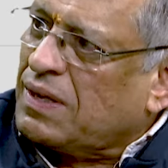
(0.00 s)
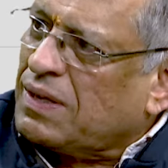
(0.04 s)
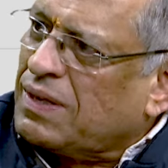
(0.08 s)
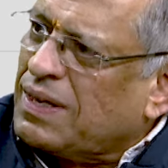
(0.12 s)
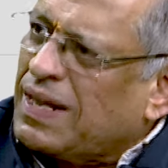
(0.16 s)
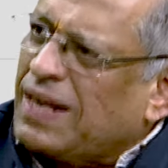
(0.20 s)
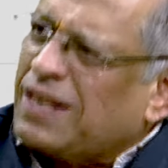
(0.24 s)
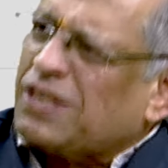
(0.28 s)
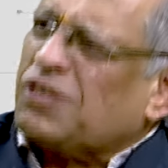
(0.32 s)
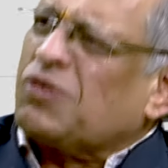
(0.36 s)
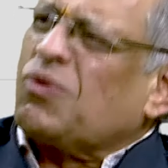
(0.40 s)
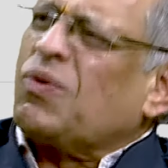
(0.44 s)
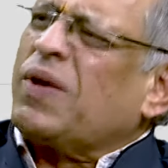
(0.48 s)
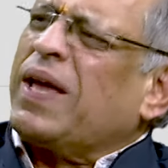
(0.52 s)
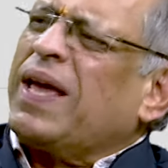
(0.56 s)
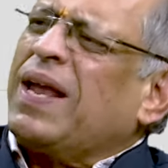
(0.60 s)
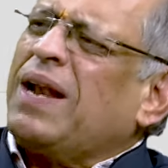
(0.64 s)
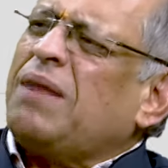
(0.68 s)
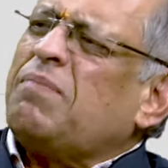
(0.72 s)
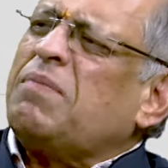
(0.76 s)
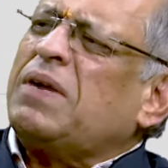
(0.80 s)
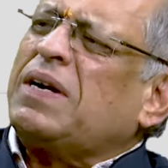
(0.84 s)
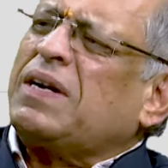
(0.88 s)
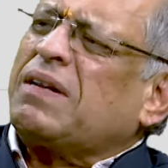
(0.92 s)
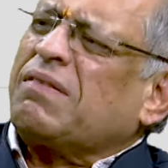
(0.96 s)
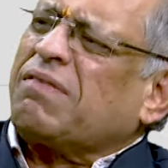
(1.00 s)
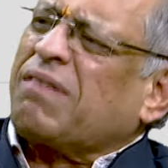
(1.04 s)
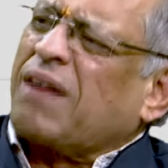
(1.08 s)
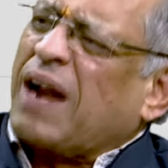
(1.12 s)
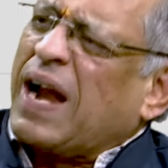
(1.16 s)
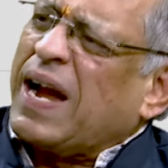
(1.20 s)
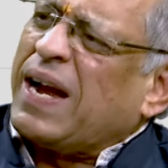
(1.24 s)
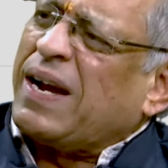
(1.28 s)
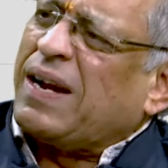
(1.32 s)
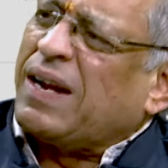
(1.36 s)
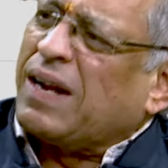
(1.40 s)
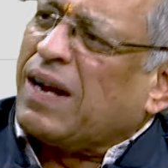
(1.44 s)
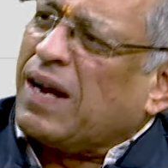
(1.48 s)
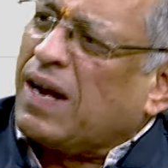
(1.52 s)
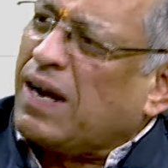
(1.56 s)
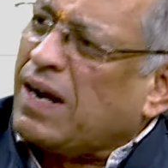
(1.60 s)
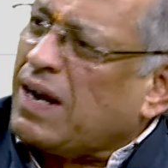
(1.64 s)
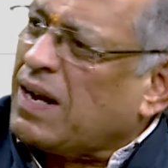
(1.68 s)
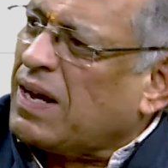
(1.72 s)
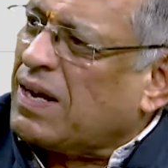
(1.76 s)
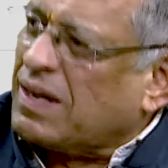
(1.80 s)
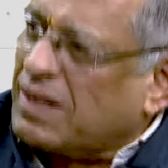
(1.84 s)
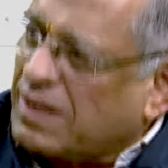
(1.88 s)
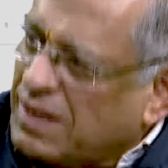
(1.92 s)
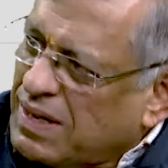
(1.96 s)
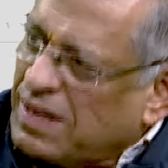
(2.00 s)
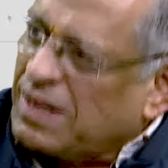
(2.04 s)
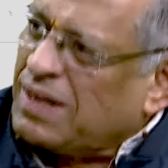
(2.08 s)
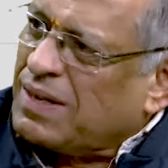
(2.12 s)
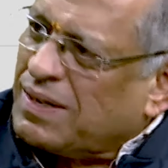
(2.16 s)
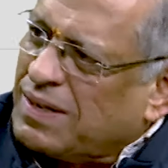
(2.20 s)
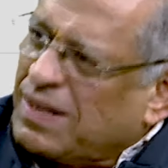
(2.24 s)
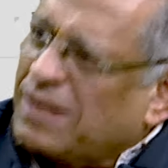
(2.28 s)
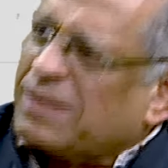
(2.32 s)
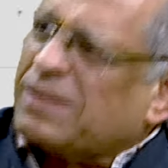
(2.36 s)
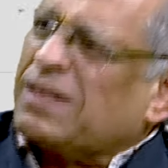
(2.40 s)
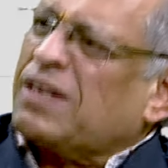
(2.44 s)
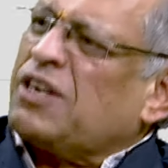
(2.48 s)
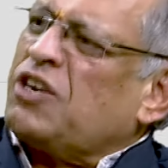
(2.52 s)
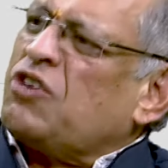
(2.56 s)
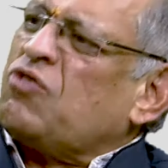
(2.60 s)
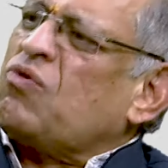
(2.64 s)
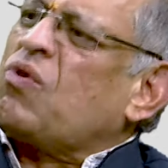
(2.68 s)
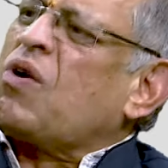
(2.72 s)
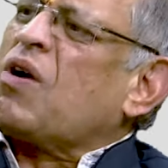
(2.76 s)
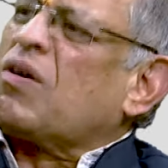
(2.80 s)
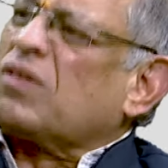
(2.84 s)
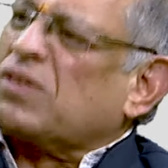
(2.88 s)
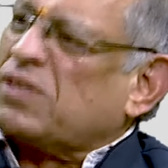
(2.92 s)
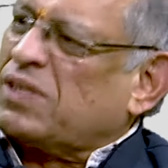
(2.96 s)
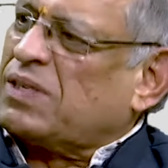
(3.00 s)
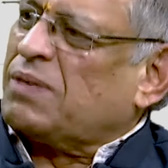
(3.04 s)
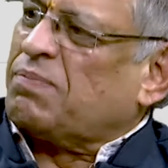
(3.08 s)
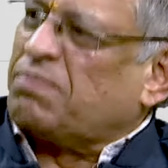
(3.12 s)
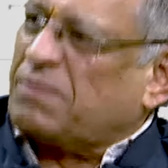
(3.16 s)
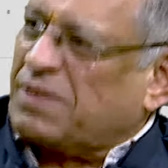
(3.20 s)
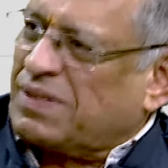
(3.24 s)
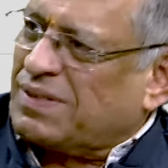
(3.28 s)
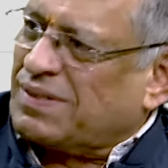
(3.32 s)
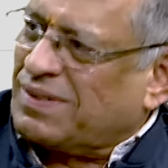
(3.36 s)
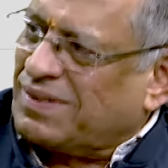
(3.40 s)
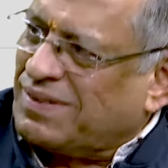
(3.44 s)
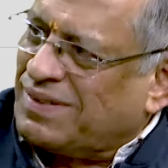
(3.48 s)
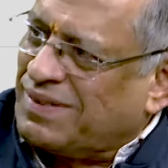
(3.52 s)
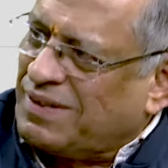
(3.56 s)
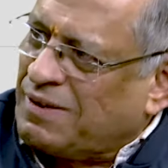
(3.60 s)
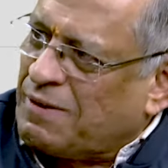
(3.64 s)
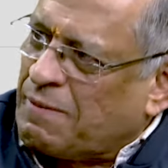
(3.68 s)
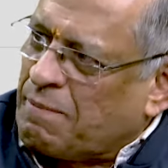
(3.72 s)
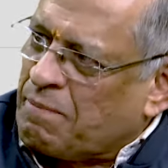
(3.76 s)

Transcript: There is no element of right in India. There is a new concept. Yeah.